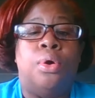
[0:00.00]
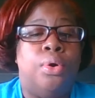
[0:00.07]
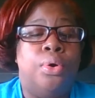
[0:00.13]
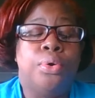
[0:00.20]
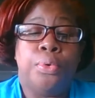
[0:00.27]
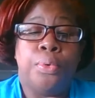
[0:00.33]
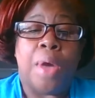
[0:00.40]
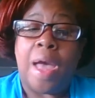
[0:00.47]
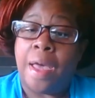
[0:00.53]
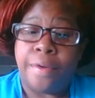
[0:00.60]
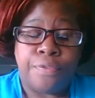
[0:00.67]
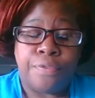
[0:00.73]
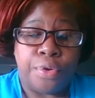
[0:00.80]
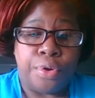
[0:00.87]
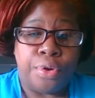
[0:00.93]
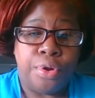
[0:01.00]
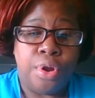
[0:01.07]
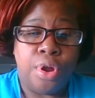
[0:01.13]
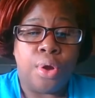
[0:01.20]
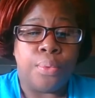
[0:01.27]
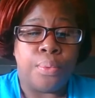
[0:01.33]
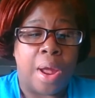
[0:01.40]
whoever
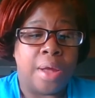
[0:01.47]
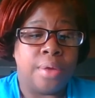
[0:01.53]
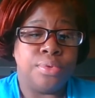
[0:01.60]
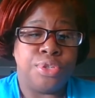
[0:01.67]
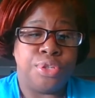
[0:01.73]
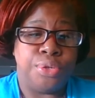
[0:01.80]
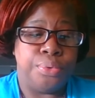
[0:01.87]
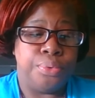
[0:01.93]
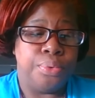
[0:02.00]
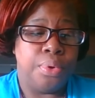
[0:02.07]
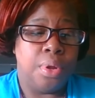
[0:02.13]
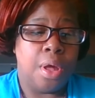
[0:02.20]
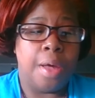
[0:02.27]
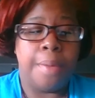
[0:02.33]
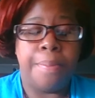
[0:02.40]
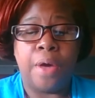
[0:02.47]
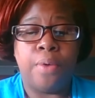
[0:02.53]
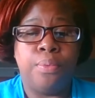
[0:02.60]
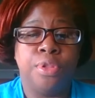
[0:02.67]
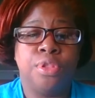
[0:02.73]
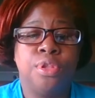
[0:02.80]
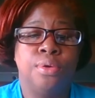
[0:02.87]
around you about
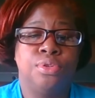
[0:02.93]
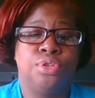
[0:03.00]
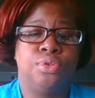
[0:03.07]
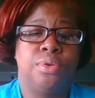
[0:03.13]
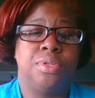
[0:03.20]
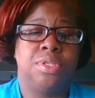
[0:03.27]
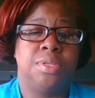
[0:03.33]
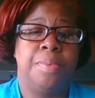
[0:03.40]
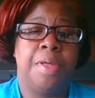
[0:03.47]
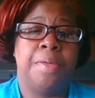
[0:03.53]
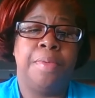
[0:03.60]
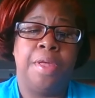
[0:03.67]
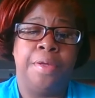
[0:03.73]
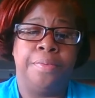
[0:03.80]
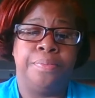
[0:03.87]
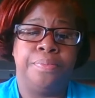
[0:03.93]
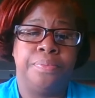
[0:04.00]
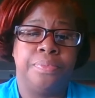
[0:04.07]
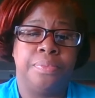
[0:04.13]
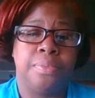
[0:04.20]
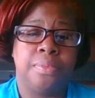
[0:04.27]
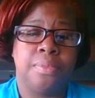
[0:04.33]
what those strengths may be.
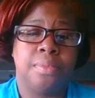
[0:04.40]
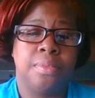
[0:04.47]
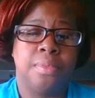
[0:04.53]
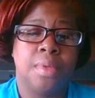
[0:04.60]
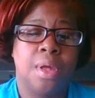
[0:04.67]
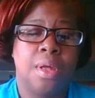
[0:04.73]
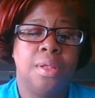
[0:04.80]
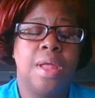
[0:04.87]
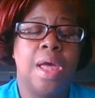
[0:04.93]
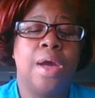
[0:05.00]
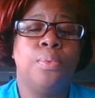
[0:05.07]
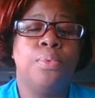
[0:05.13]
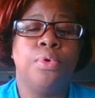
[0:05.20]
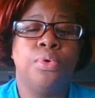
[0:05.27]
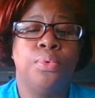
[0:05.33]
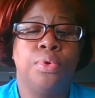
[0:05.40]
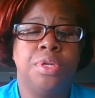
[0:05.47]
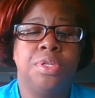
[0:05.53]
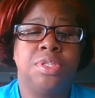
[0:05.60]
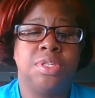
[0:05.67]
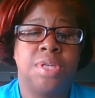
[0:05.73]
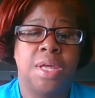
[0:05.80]
Now we're going
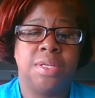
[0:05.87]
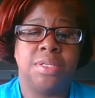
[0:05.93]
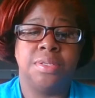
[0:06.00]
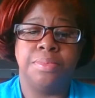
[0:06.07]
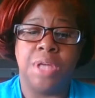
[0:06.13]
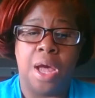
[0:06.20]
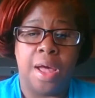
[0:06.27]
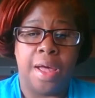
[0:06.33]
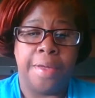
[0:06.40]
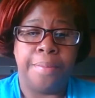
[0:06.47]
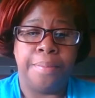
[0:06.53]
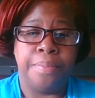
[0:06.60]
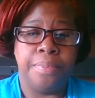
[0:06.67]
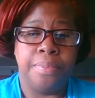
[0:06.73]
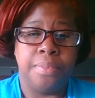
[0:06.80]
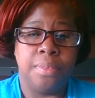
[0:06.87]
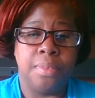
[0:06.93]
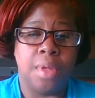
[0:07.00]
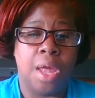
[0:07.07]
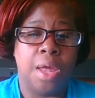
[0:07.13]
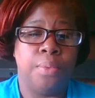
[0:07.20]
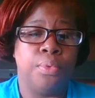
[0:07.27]
to take some time
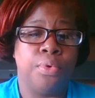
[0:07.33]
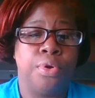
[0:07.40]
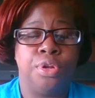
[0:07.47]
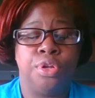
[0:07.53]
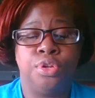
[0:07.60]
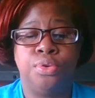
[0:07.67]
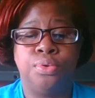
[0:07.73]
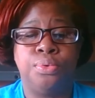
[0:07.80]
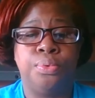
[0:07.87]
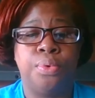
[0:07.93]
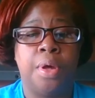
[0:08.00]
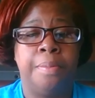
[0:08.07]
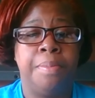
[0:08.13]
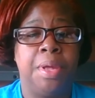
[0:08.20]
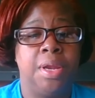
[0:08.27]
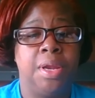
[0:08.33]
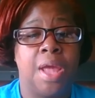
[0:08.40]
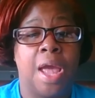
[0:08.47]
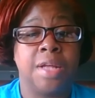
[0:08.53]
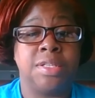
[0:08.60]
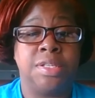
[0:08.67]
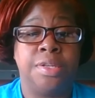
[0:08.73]
and we're going to do a mini
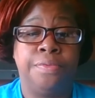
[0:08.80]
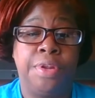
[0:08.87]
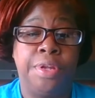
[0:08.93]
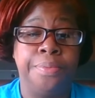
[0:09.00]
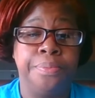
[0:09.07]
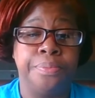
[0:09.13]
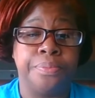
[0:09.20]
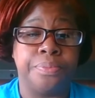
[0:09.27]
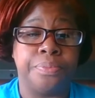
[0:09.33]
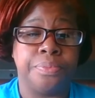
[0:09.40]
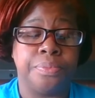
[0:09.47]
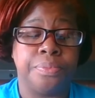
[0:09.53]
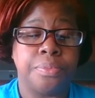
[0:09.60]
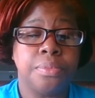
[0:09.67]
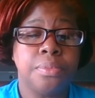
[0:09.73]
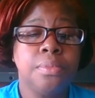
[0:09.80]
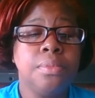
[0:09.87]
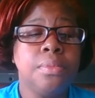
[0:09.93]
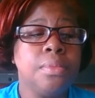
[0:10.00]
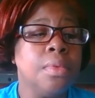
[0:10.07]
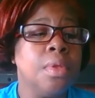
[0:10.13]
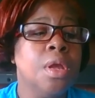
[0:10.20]
activity.
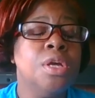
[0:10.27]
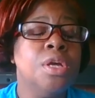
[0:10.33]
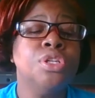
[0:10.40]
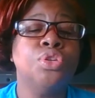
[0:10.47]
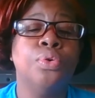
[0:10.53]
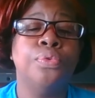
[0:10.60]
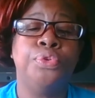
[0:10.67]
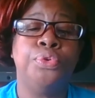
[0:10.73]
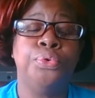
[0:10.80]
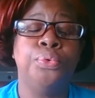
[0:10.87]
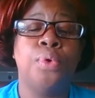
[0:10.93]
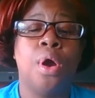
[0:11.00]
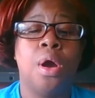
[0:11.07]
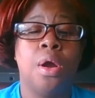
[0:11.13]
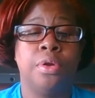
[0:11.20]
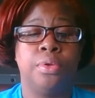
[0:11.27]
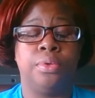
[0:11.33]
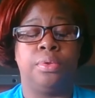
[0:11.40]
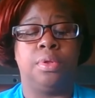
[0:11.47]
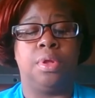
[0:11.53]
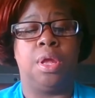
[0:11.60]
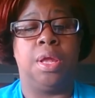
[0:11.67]
So if you
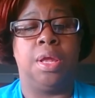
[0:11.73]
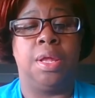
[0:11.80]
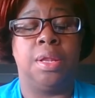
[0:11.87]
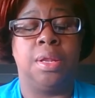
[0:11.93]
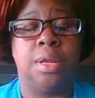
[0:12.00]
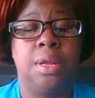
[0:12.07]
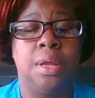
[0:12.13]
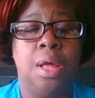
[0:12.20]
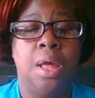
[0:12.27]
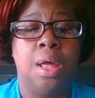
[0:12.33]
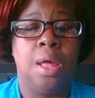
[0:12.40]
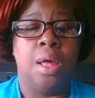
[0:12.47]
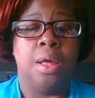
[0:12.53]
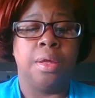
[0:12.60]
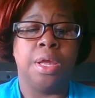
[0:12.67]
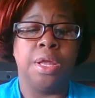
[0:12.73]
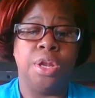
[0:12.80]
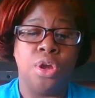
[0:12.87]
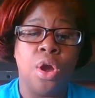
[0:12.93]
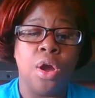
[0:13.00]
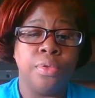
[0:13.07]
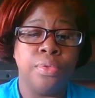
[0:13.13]
are in
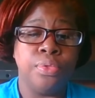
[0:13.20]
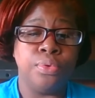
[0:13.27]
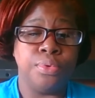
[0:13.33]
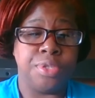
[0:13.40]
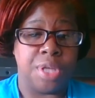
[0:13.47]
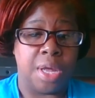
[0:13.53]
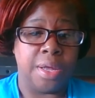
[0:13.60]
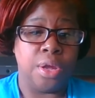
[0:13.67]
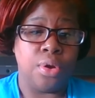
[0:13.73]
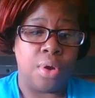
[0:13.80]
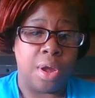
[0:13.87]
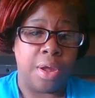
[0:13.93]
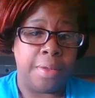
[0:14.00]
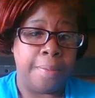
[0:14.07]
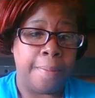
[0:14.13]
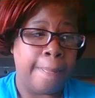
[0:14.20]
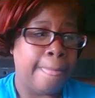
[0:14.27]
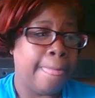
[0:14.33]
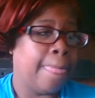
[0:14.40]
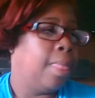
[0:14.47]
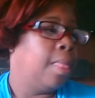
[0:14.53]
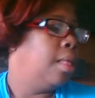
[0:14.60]
kindergarten through second grade,
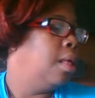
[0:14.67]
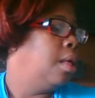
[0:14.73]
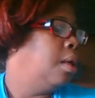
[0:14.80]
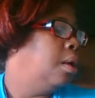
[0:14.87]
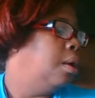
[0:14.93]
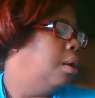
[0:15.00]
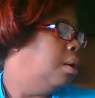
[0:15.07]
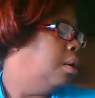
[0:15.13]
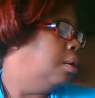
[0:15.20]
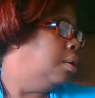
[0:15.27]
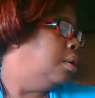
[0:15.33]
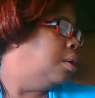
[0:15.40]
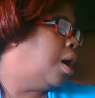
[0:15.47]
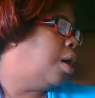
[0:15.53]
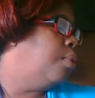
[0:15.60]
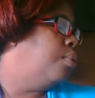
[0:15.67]
I